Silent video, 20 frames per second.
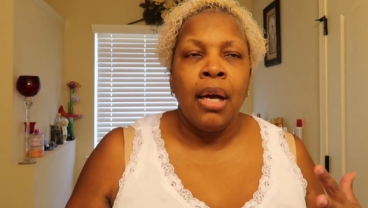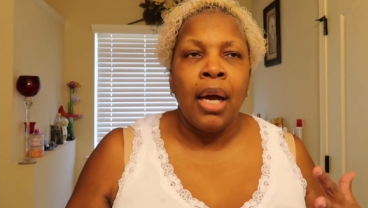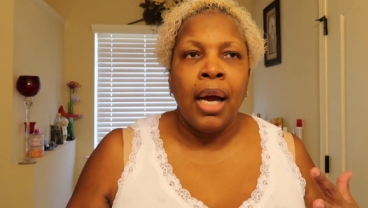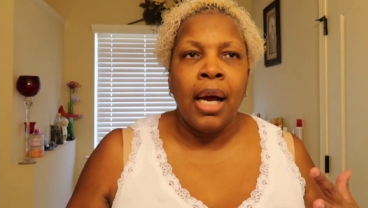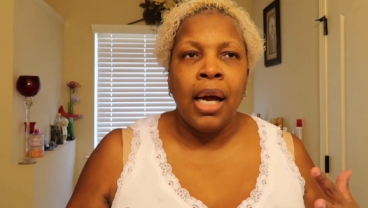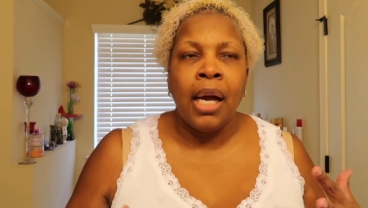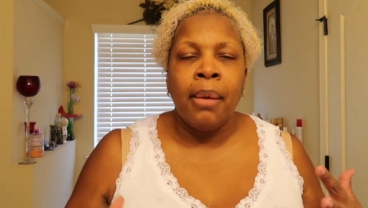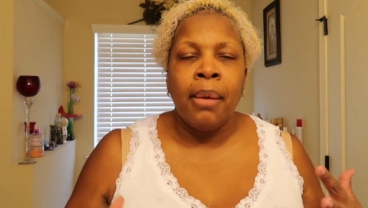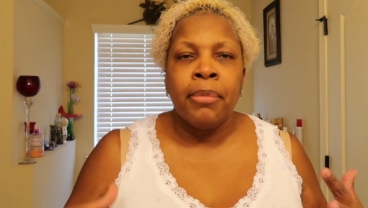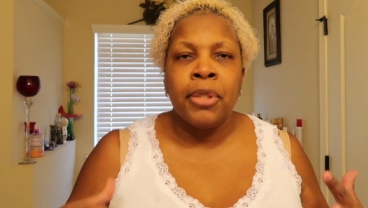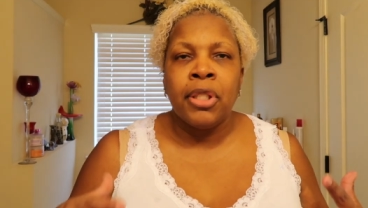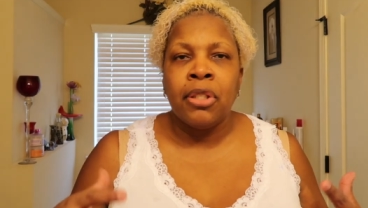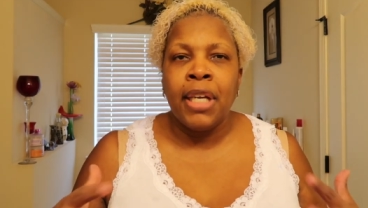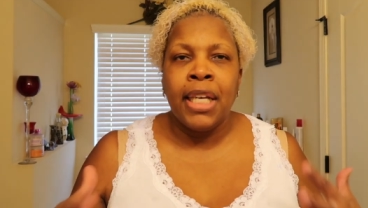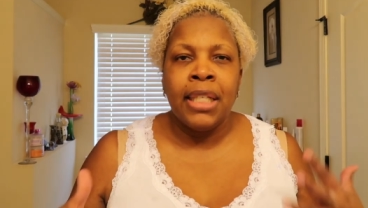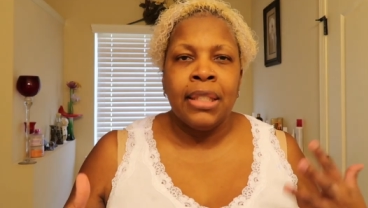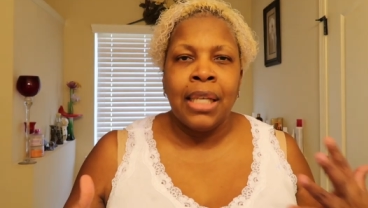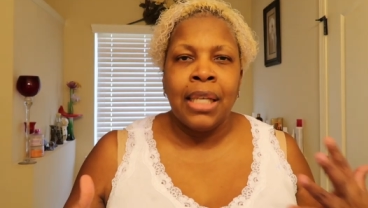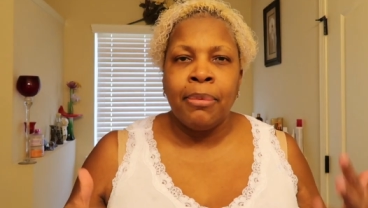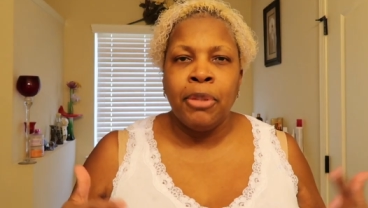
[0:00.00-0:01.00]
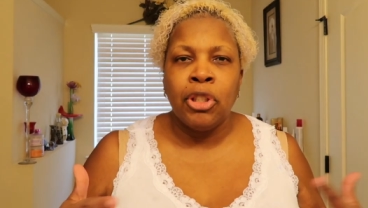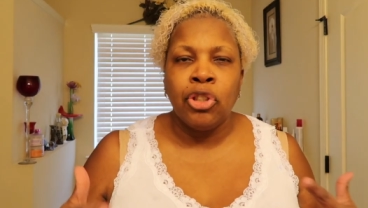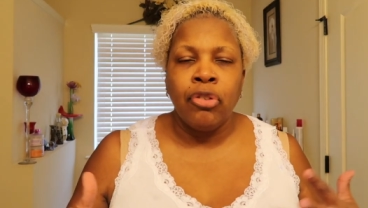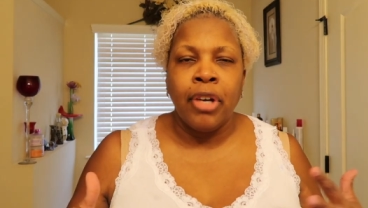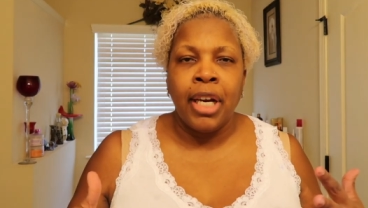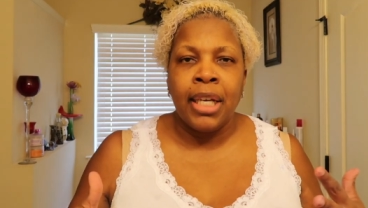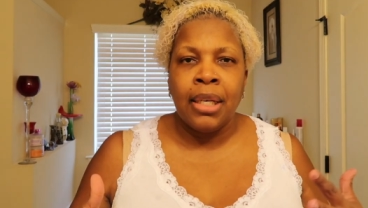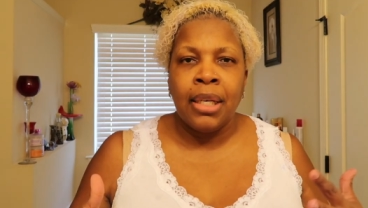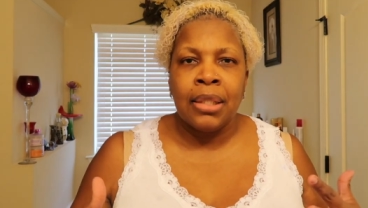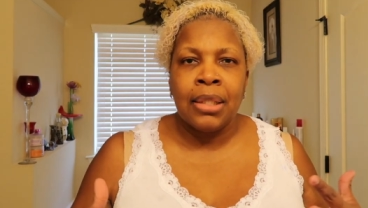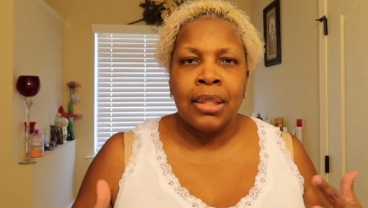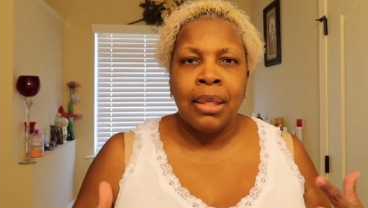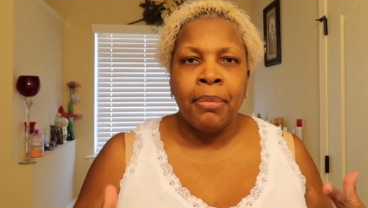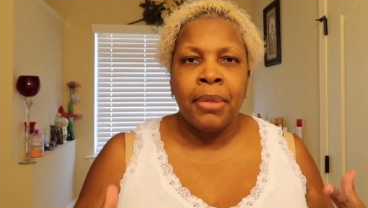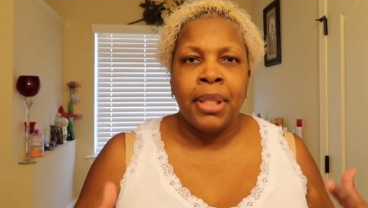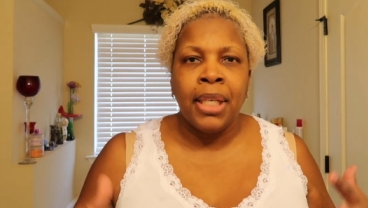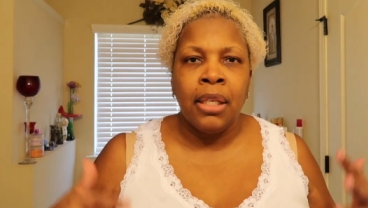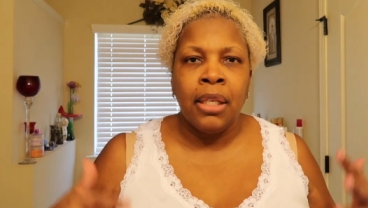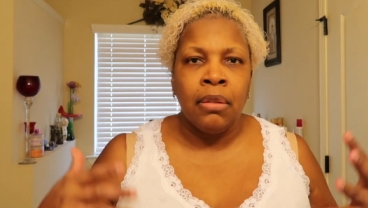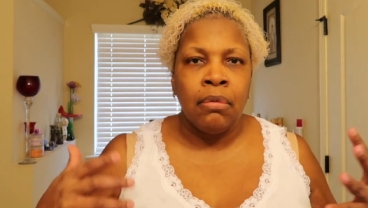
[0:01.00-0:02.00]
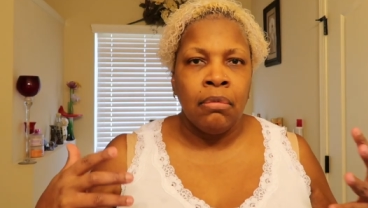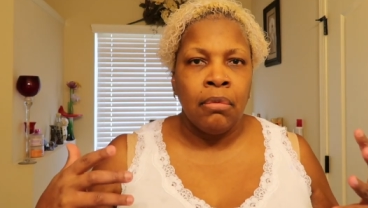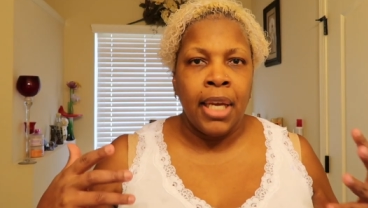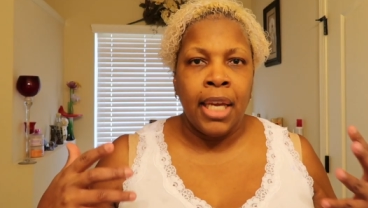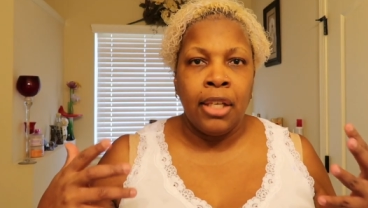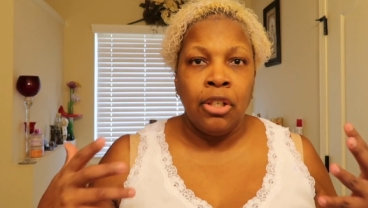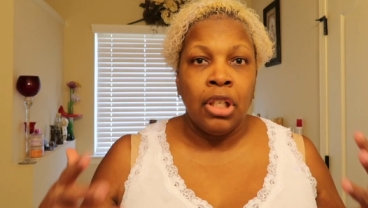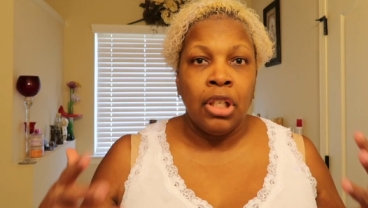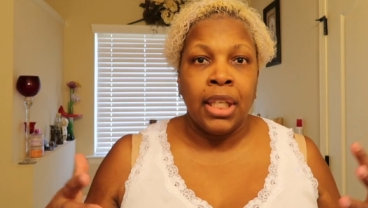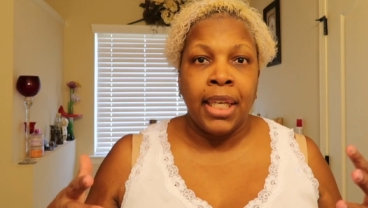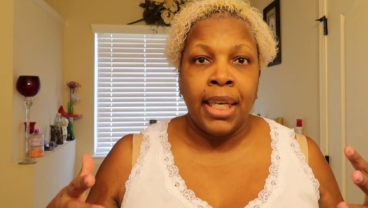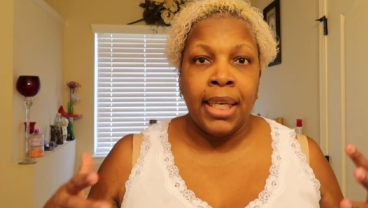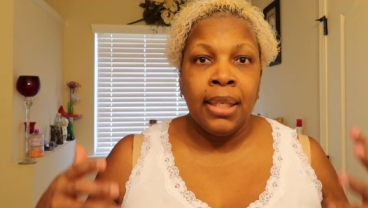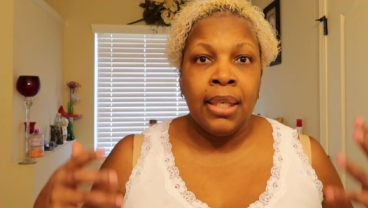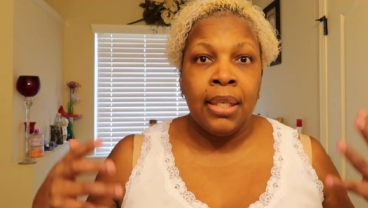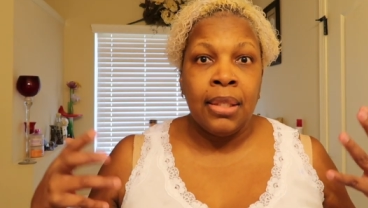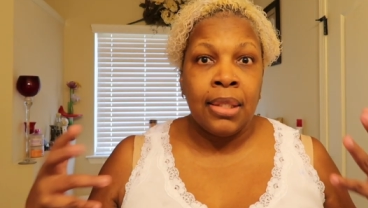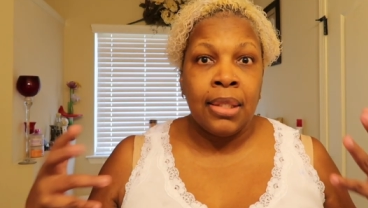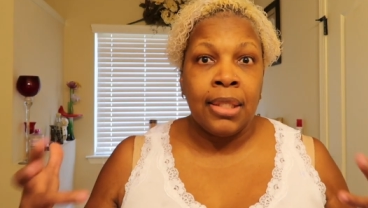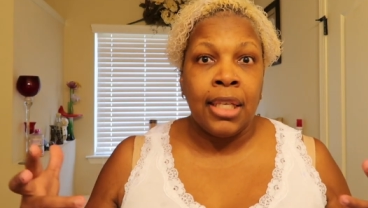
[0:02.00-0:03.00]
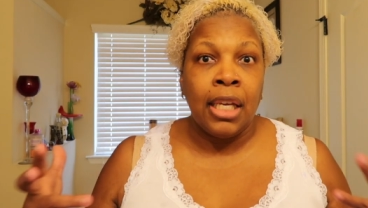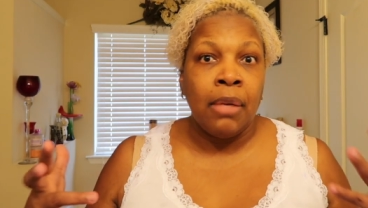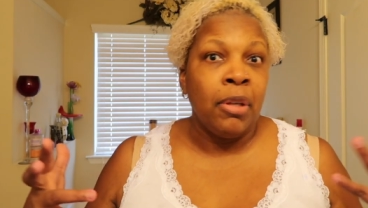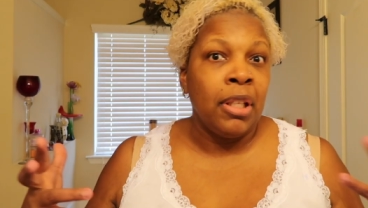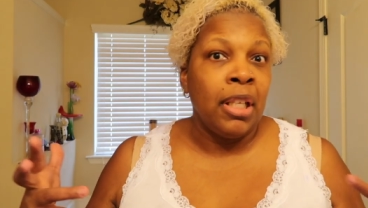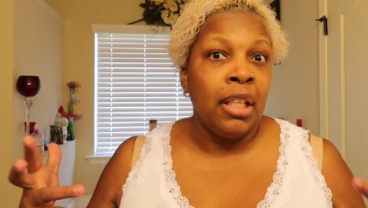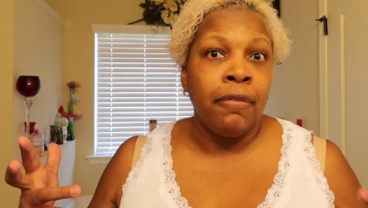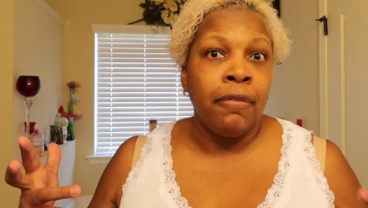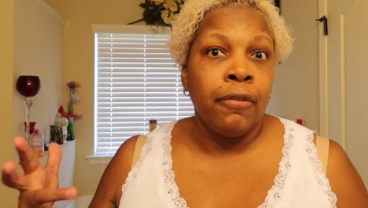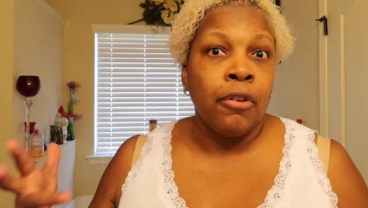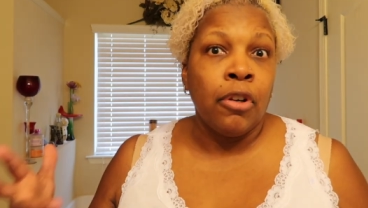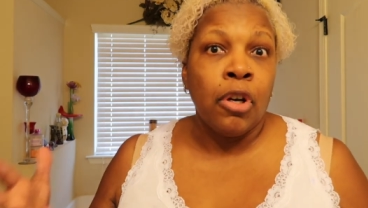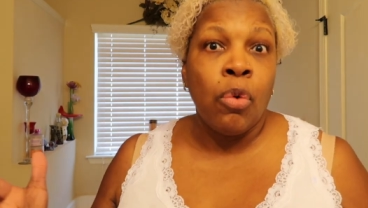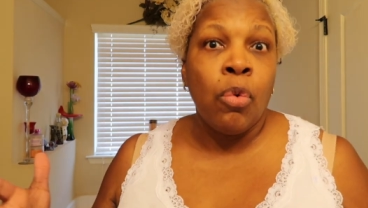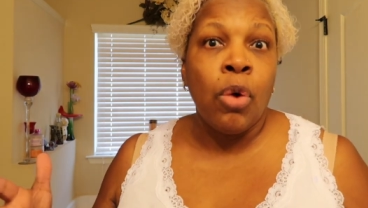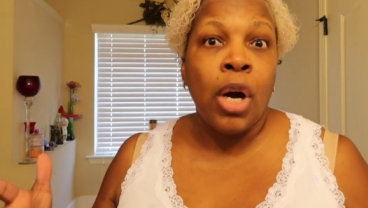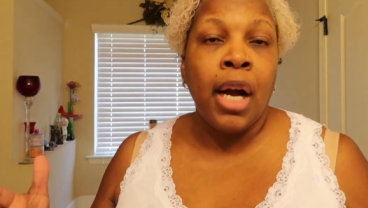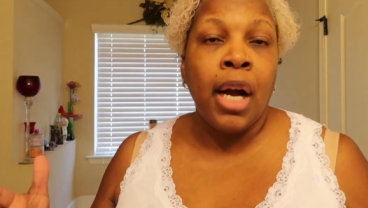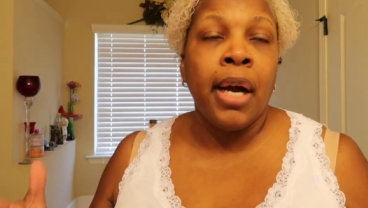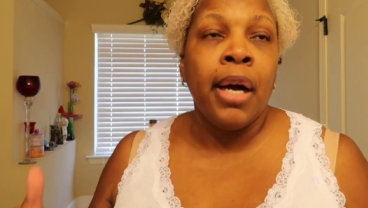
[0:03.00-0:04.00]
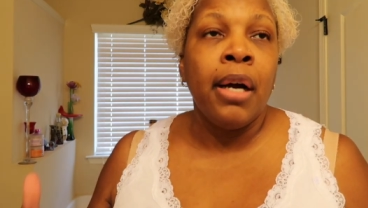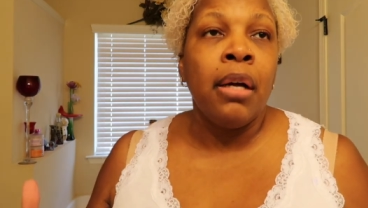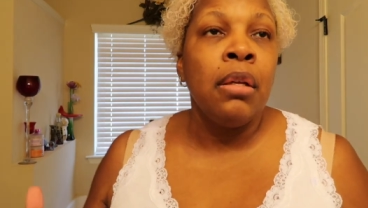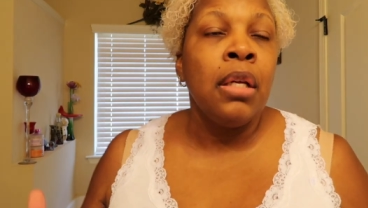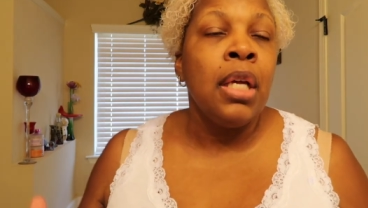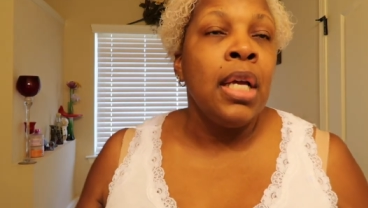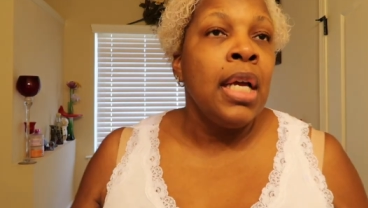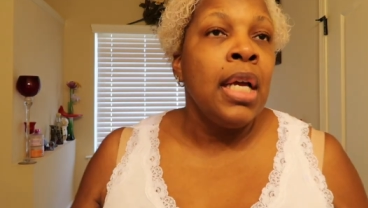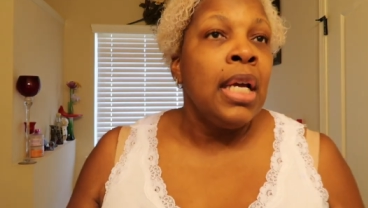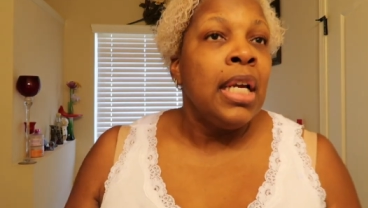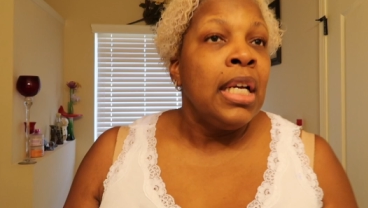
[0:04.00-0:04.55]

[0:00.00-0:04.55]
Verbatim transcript: Um, so anytime you're trying out something and you like it, stay with it for a while